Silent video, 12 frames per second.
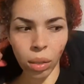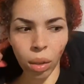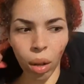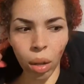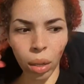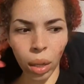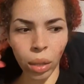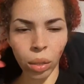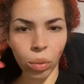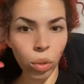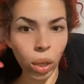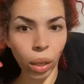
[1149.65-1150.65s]
And it was
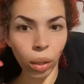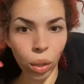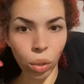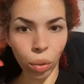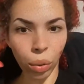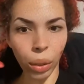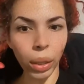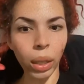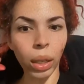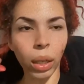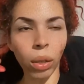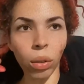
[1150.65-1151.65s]
very scary because
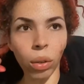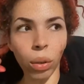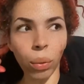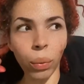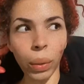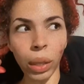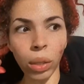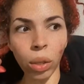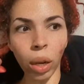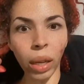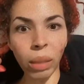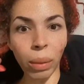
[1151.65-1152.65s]
this is all unknown
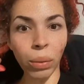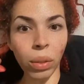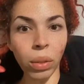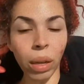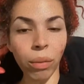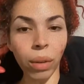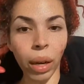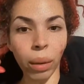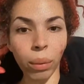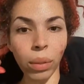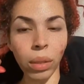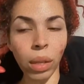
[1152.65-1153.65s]
territory.
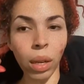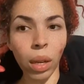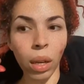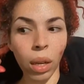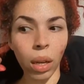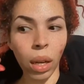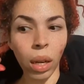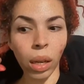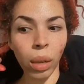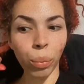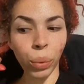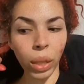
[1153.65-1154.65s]
No one talks
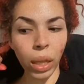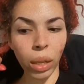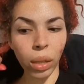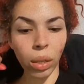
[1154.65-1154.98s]
about this stuff.